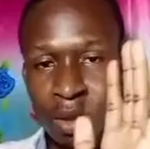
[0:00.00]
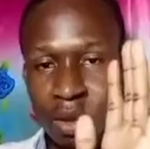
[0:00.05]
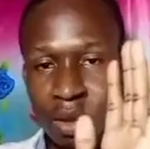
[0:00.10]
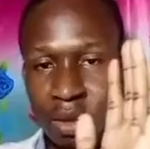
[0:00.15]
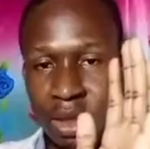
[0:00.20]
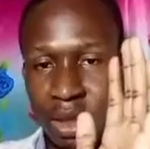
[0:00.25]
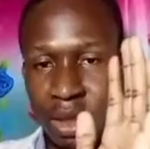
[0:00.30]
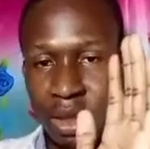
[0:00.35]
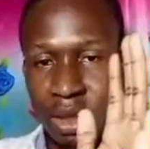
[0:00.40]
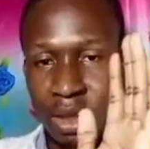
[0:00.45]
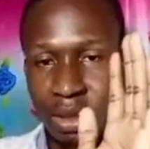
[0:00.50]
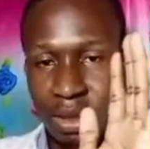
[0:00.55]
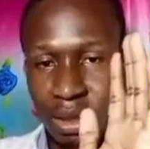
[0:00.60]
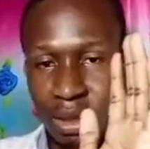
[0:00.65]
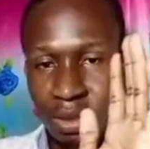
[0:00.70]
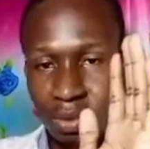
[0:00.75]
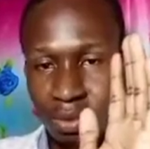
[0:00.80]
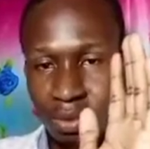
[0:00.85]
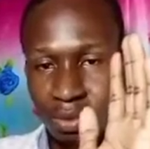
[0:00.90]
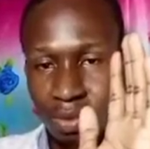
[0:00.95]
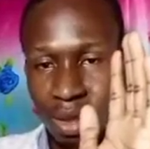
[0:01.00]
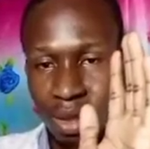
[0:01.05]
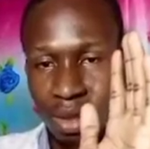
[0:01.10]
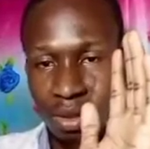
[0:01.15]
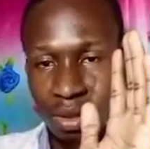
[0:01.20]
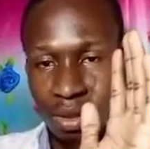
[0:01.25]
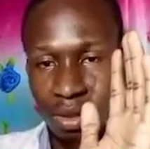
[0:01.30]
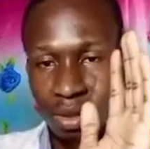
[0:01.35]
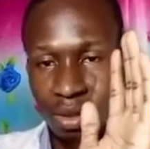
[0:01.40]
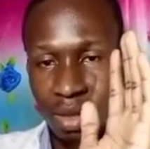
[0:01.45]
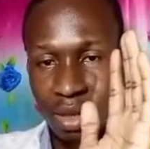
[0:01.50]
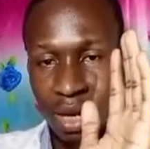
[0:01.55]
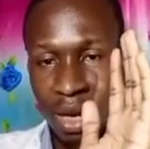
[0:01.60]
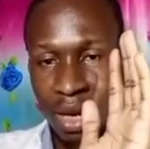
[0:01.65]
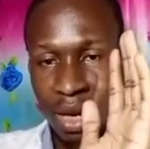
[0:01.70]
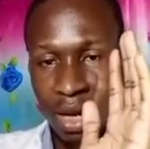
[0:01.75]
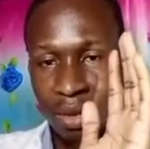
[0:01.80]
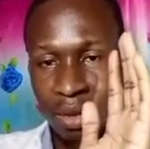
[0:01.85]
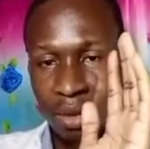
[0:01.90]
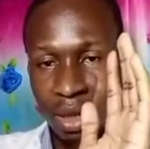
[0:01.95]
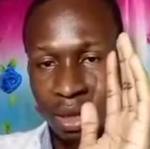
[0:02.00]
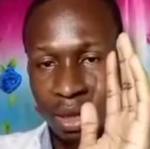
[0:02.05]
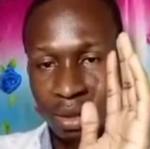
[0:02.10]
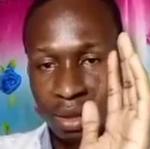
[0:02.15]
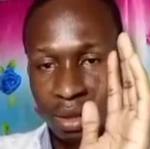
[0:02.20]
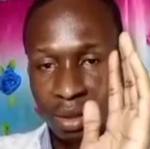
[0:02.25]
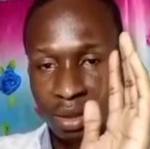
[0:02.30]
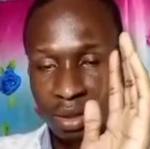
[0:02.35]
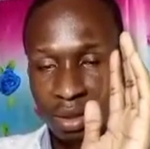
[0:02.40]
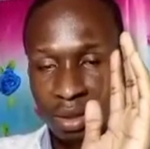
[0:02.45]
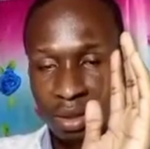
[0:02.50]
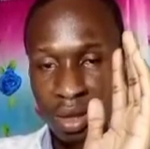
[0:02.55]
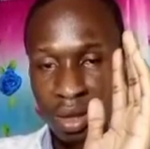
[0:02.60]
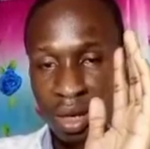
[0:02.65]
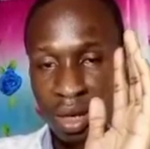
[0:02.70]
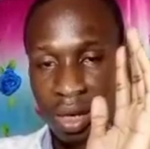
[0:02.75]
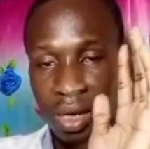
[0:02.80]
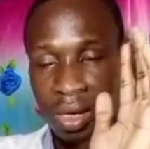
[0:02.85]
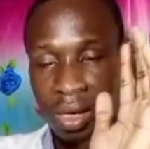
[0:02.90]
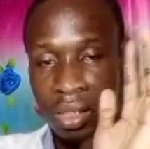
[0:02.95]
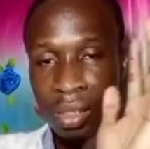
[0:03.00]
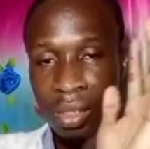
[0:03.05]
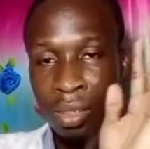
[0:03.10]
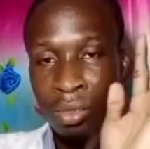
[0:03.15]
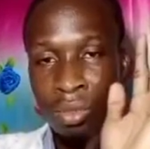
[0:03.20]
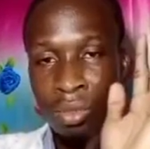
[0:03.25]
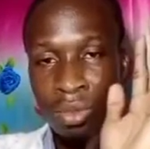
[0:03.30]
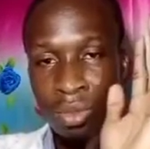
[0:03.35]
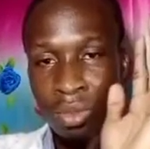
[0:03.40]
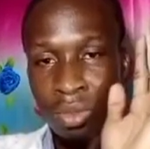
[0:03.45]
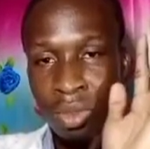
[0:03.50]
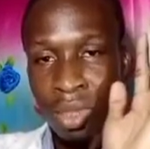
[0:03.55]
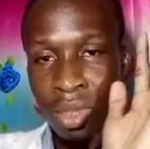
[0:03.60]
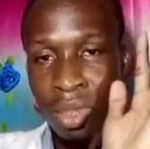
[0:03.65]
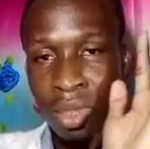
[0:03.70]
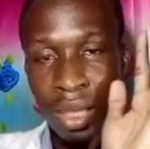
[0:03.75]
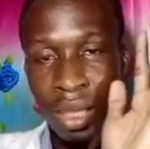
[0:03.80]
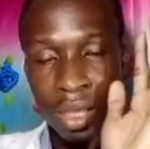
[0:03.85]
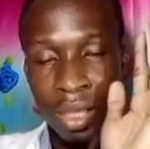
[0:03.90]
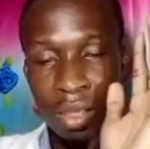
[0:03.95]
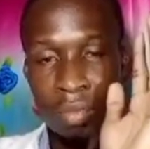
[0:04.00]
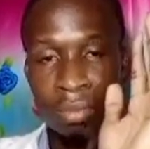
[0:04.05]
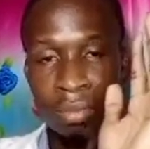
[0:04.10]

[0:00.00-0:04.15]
the Achilles tendon runs down like this and then to the leg.